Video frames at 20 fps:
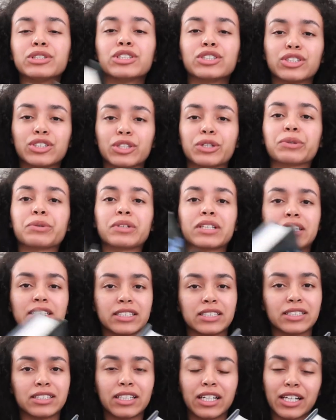So
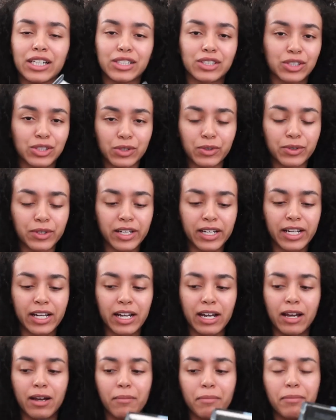this is a
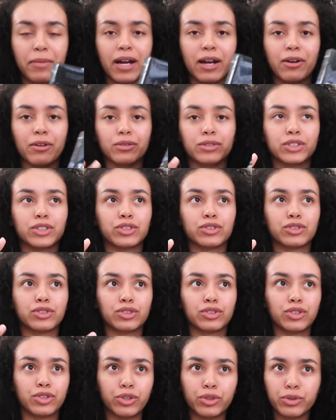story about
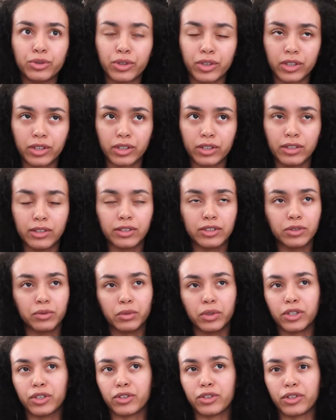two girls,
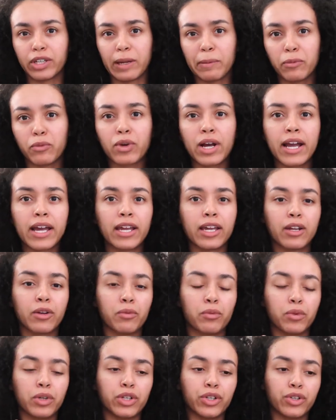one girl named
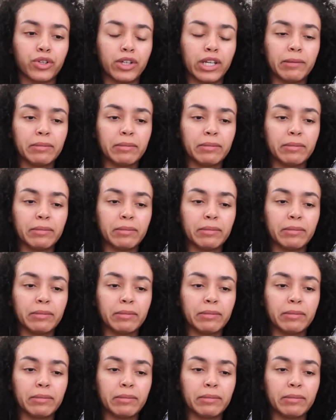Ryan, one girl